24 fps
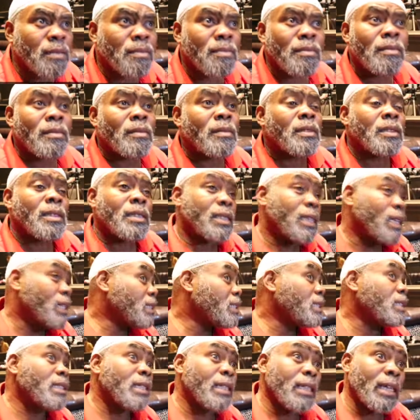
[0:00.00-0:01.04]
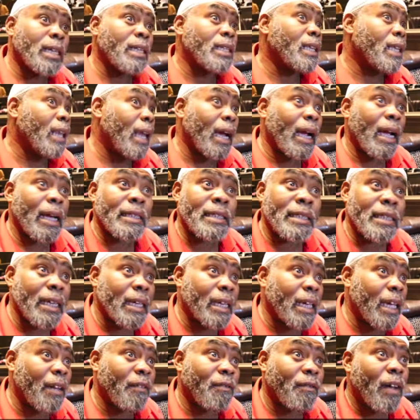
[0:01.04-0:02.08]
This is the kid that, like I
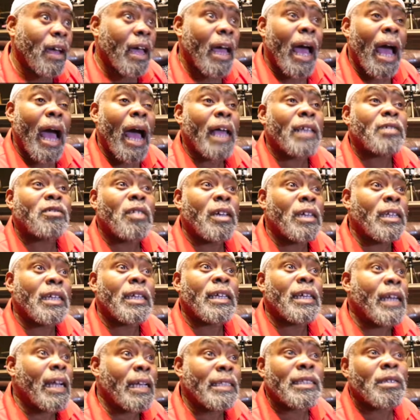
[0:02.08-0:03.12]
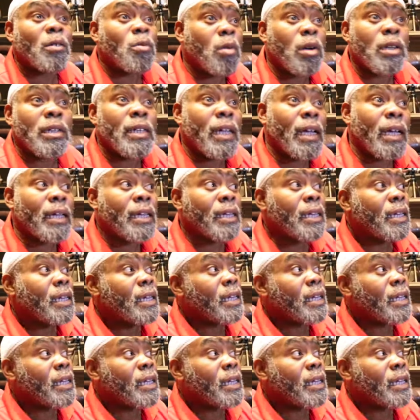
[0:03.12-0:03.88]
said, came, I trained the kid. I said, one day,